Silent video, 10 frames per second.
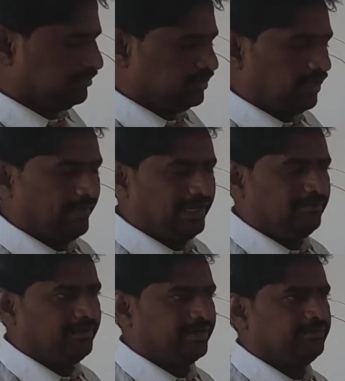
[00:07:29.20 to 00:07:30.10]
the
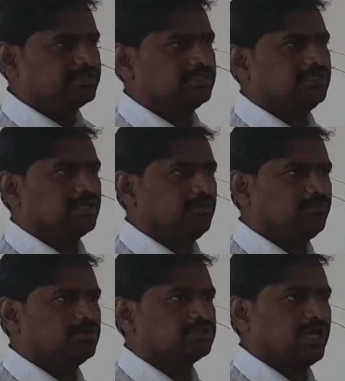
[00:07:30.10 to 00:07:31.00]
availability means the
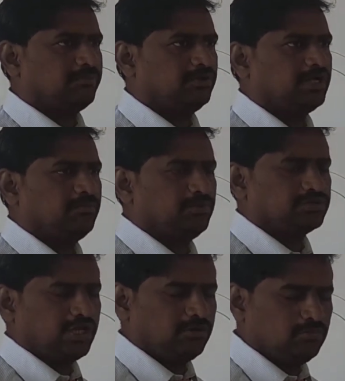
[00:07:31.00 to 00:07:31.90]
compounds, carbon
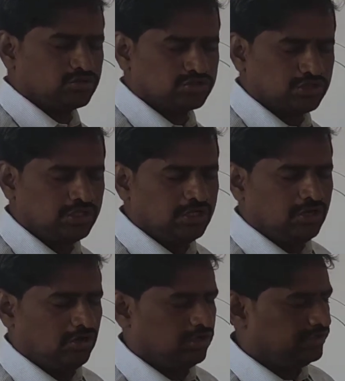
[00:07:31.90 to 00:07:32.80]
compounds, almost
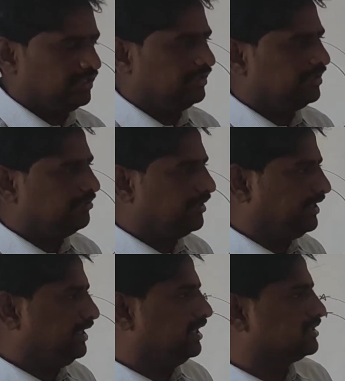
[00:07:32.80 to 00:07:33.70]
all the
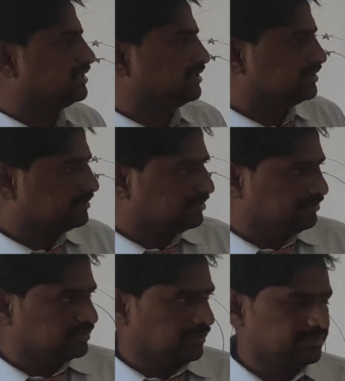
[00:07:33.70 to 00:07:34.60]
materials,
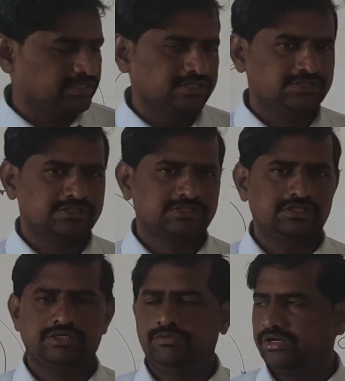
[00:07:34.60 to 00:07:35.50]
substances,
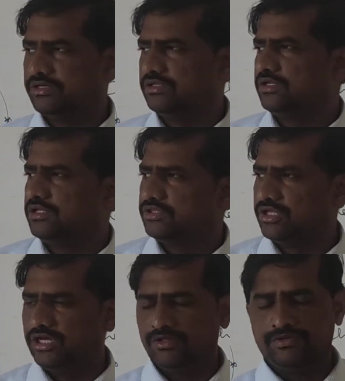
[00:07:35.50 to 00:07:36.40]
even
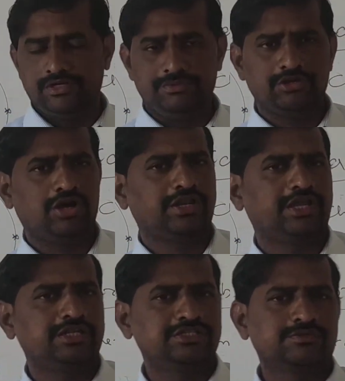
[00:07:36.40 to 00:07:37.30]
the living
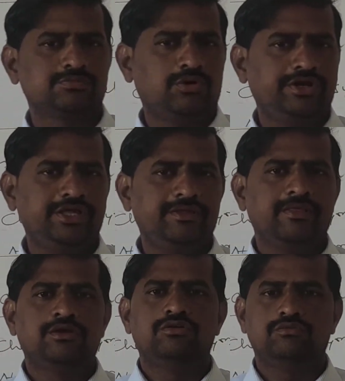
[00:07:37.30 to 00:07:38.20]
organisms body,
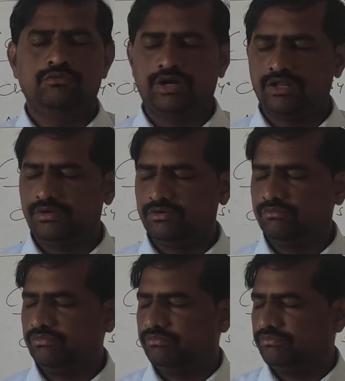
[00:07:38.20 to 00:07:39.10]
whatever
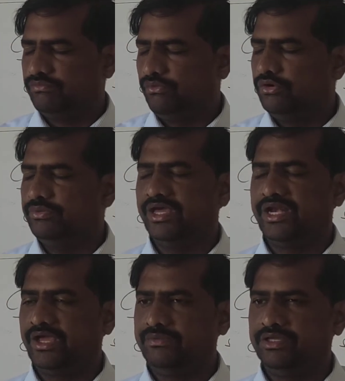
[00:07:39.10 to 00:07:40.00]
food we
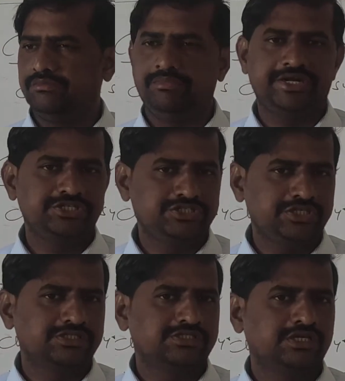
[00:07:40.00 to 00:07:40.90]
are having,
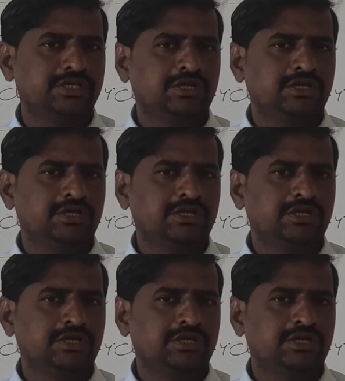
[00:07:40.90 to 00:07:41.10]
medicines,